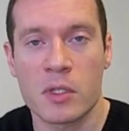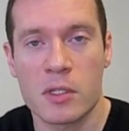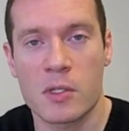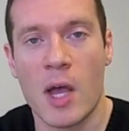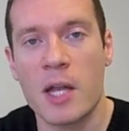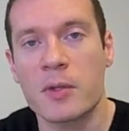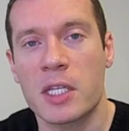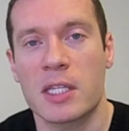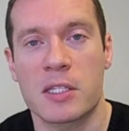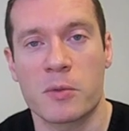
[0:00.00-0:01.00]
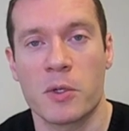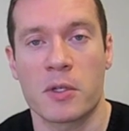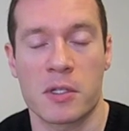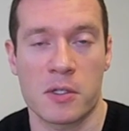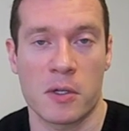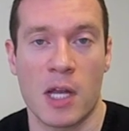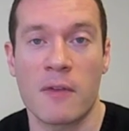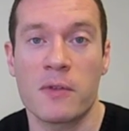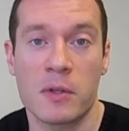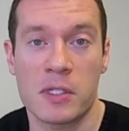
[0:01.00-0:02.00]
So I don't think that's a real concern. I
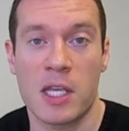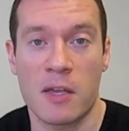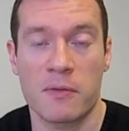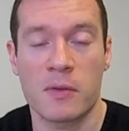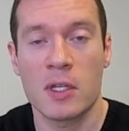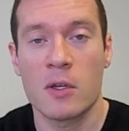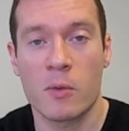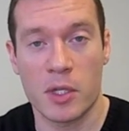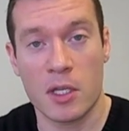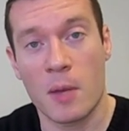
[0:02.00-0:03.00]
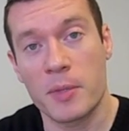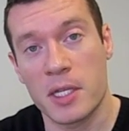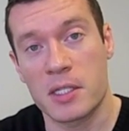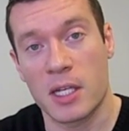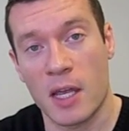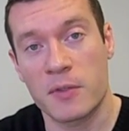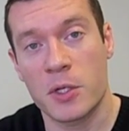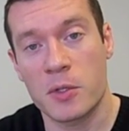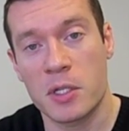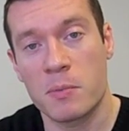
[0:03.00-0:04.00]
feel safe with the companies that I've
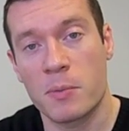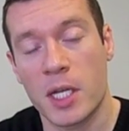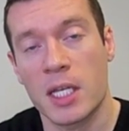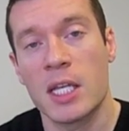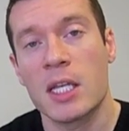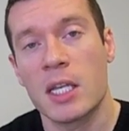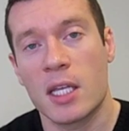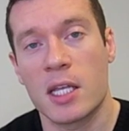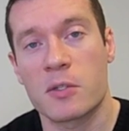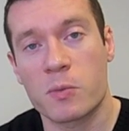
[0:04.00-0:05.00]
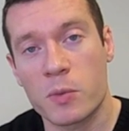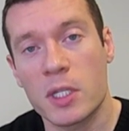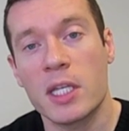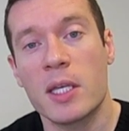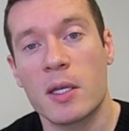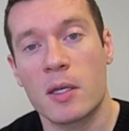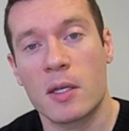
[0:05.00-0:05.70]
chosen, but it's really